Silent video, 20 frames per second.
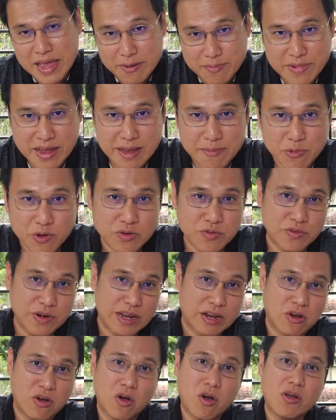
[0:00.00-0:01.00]
in mind I'm going to
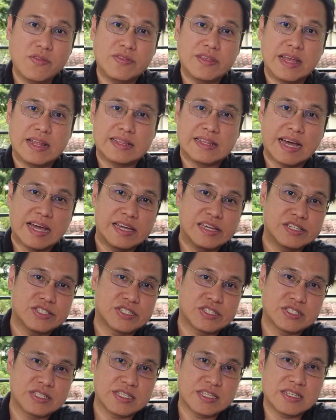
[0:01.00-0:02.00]
record the entire
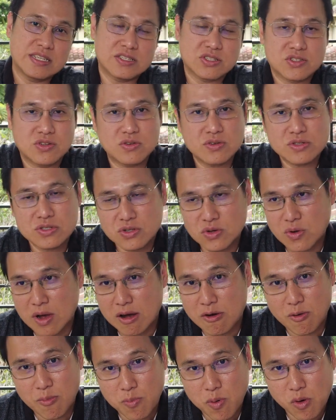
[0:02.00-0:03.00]
journey also, so
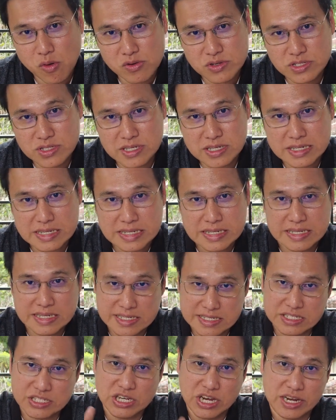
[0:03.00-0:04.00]
I will post in
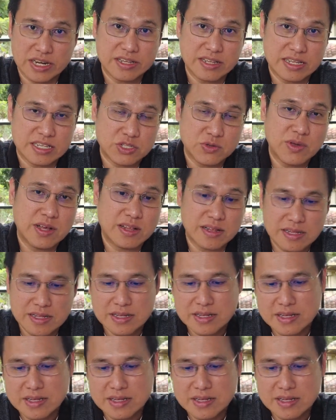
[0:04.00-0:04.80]
this channel as well.